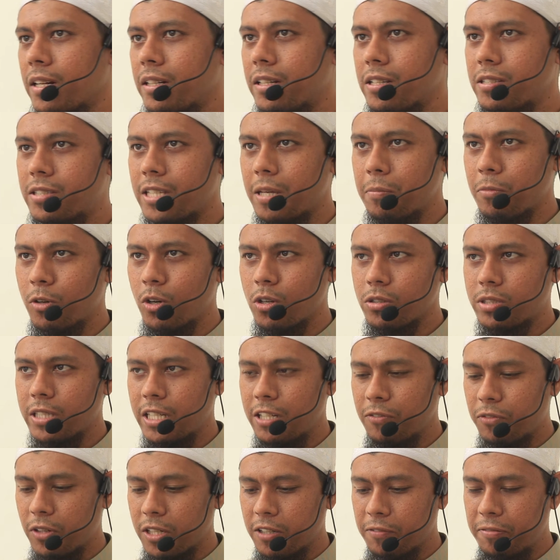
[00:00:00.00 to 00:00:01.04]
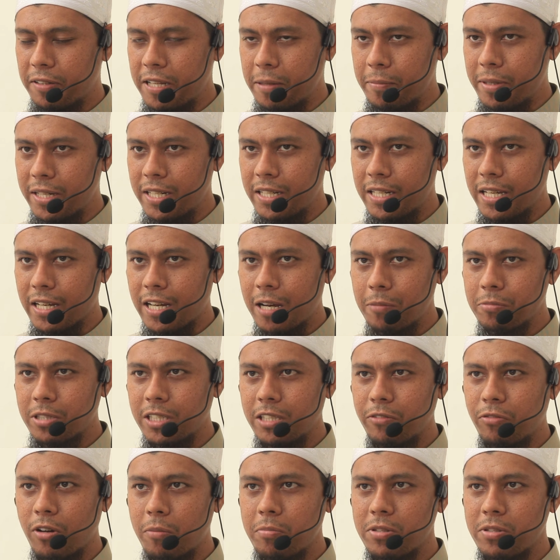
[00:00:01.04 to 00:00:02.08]
The same goes for the phlegm that comes
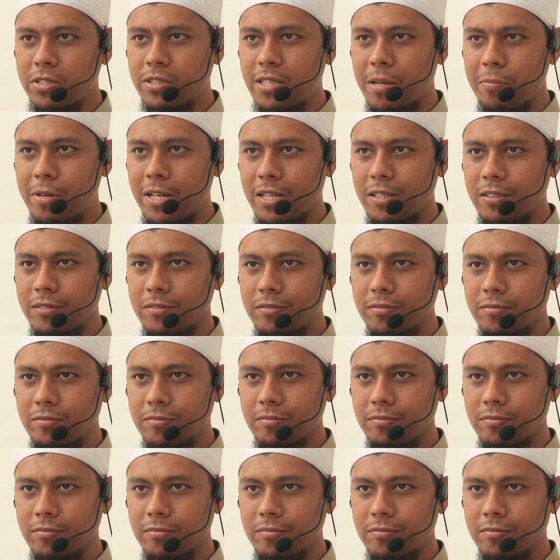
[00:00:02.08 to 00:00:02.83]
from the stomach.